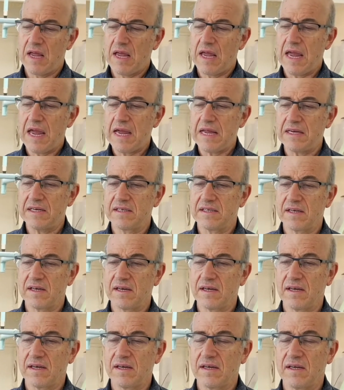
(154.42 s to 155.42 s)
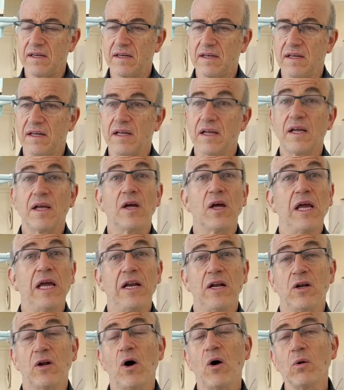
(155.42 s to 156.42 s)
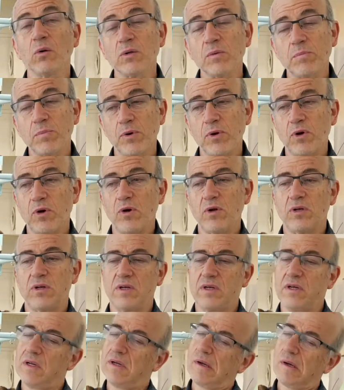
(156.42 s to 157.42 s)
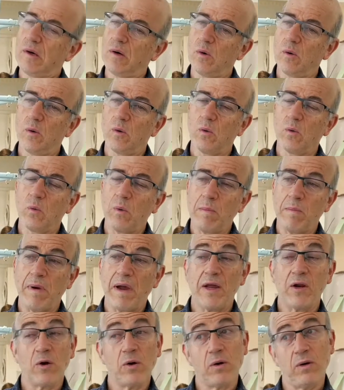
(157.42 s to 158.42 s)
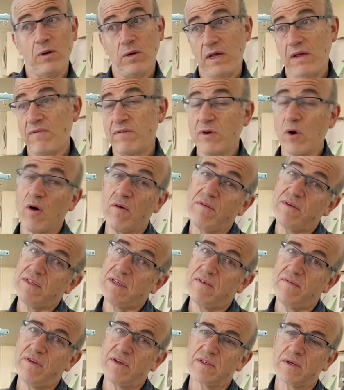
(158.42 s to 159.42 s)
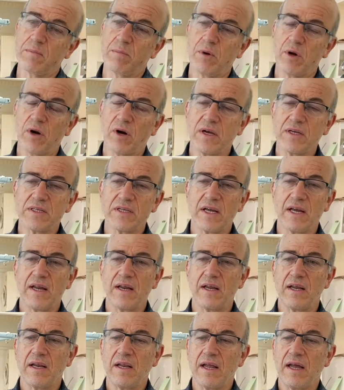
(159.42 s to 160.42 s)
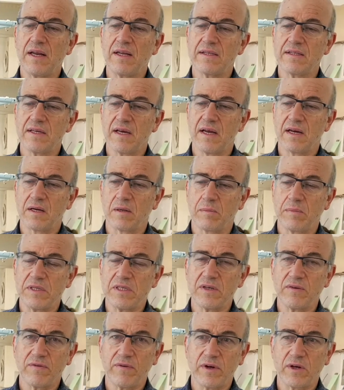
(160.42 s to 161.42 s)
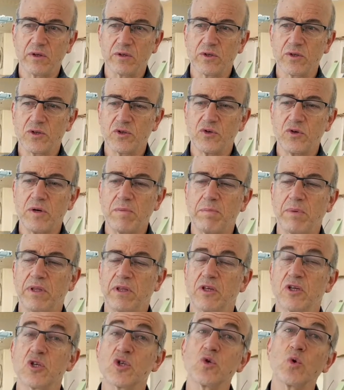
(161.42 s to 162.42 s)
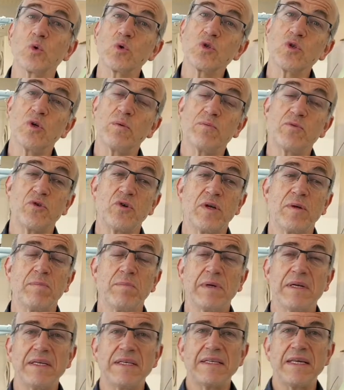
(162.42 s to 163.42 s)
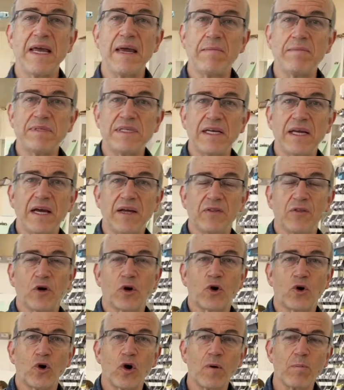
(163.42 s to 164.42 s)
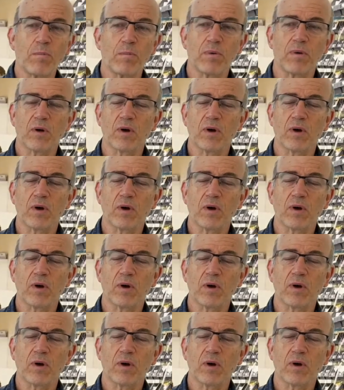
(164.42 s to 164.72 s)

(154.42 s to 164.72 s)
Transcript: And in an older bird, we may not, obviously if there's a blockage later down, it will be difficult to treat, but the short-term treatment is emptying out the crop.